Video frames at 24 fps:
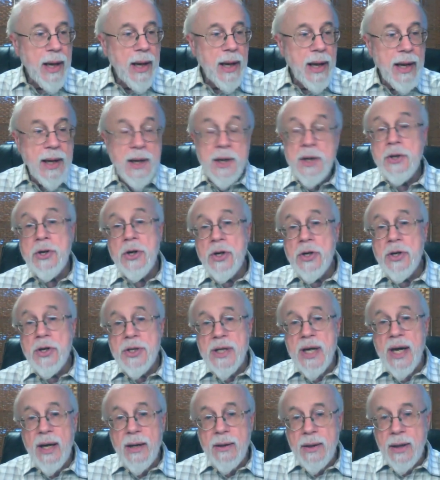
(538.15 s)
And it turns
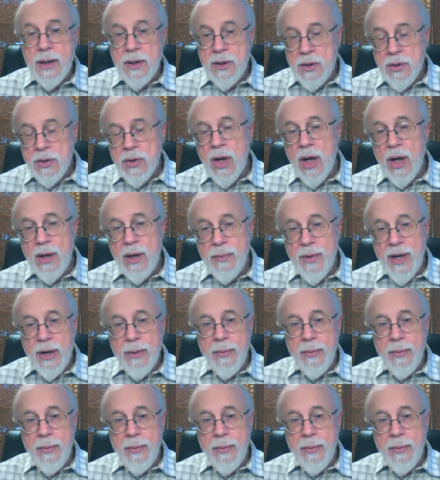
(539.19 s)
out, I talked about a